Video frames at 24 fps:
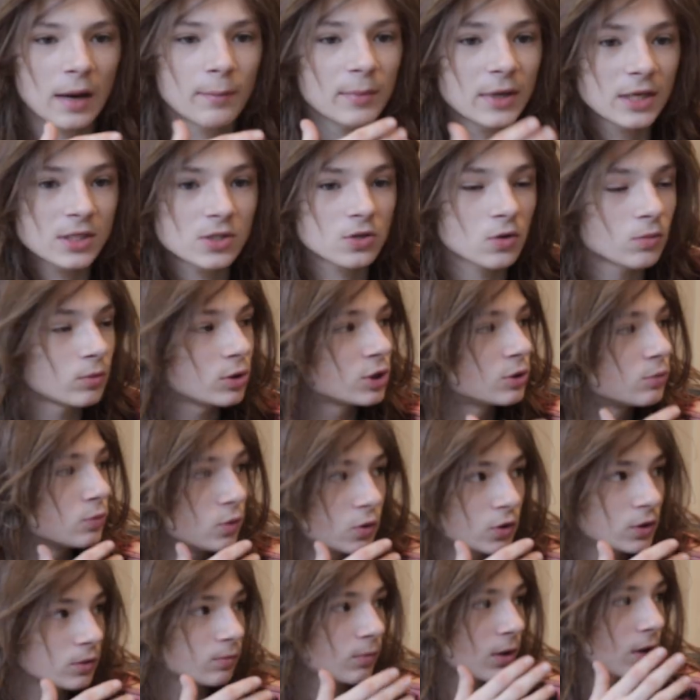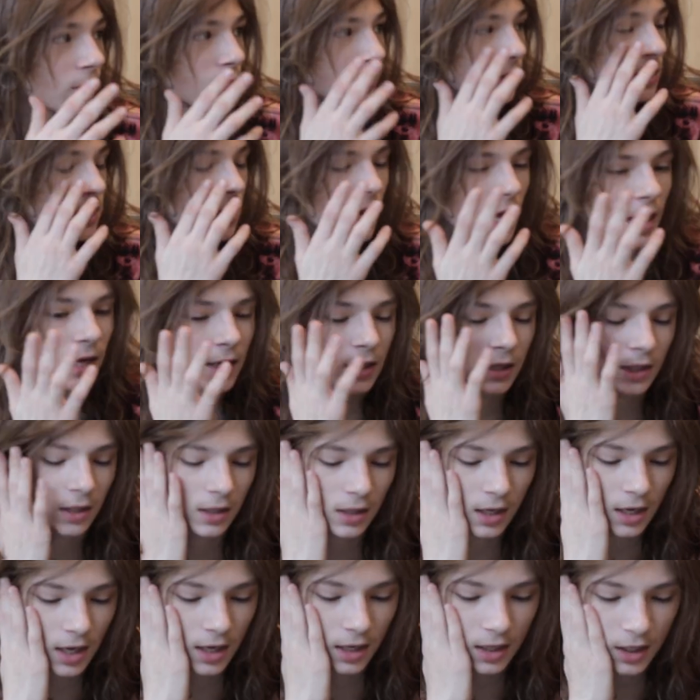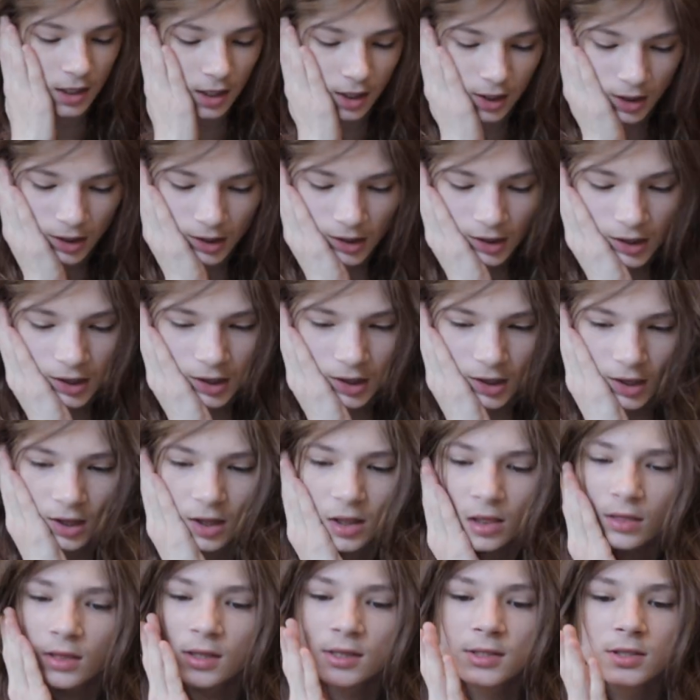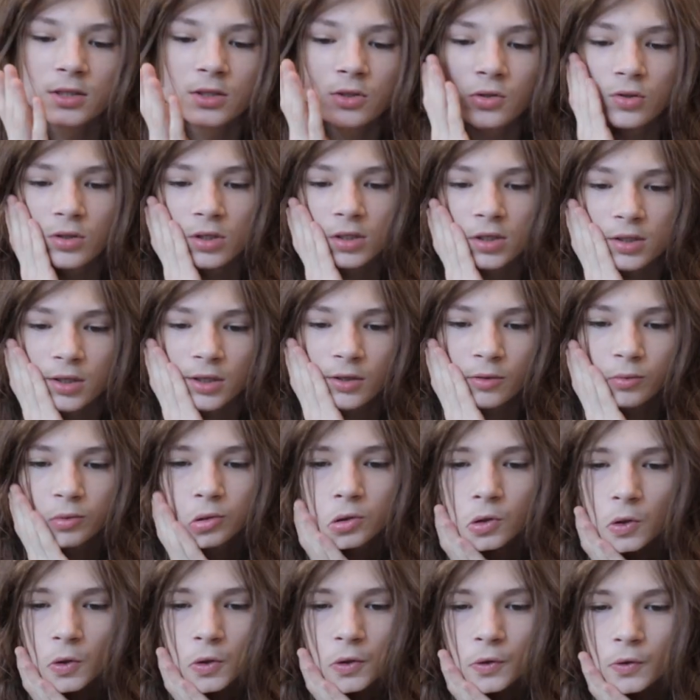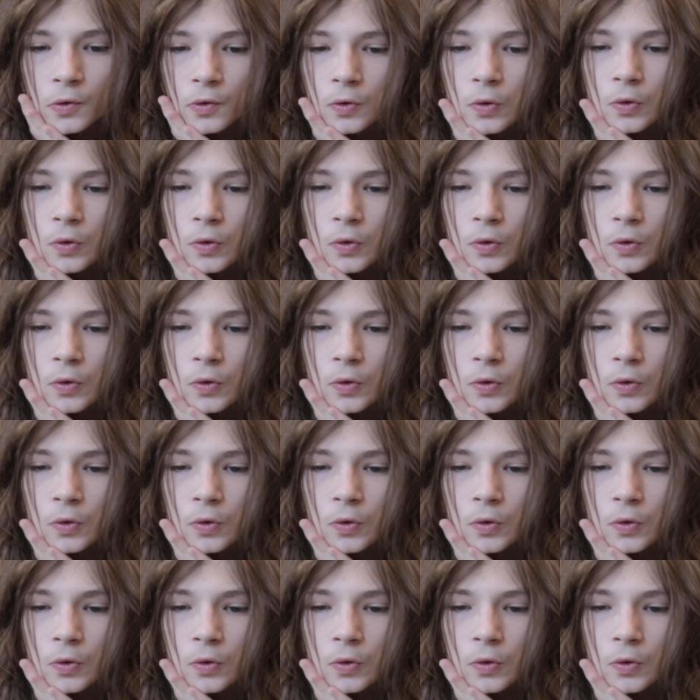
I make so much music, bro. It's like I can't listen to the same song